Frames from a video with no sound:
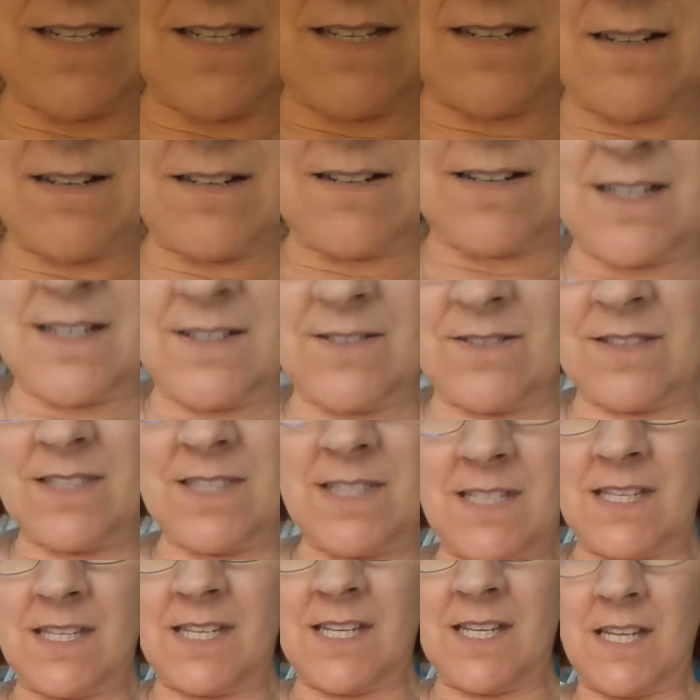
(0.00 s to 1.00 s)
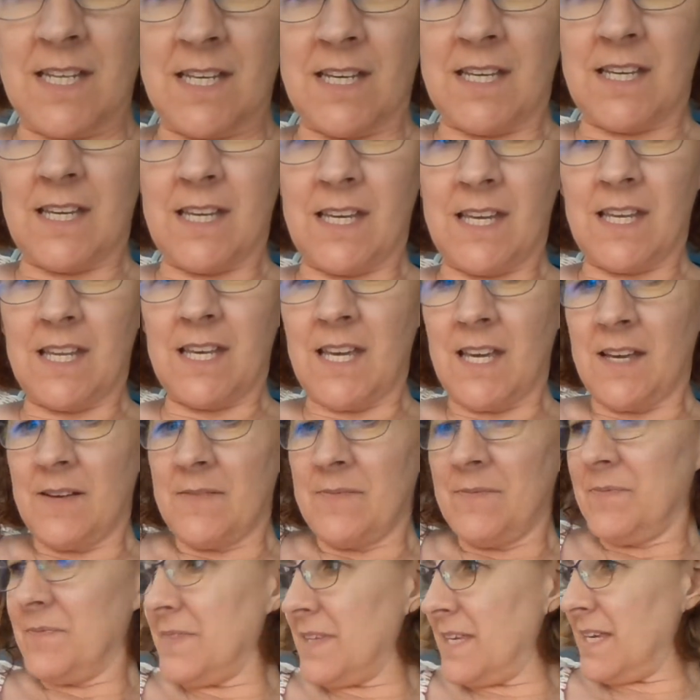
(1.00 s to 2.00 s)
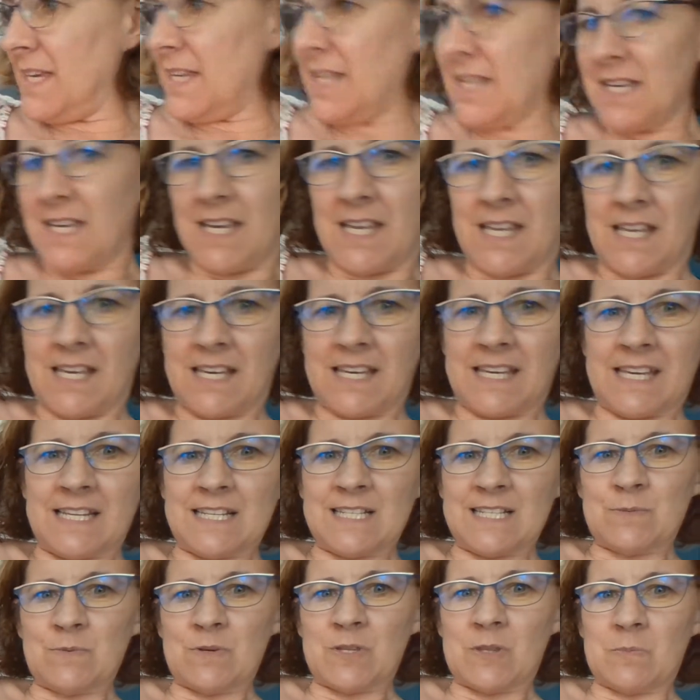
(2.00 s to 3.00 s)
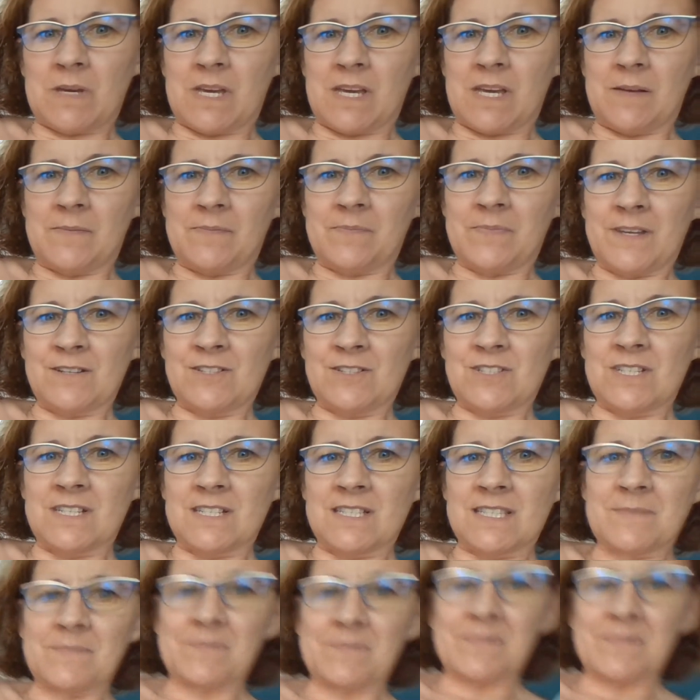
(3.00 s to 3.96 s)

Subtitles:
here. Can you see Kitty? Kitty. Kitty's with me. There she is.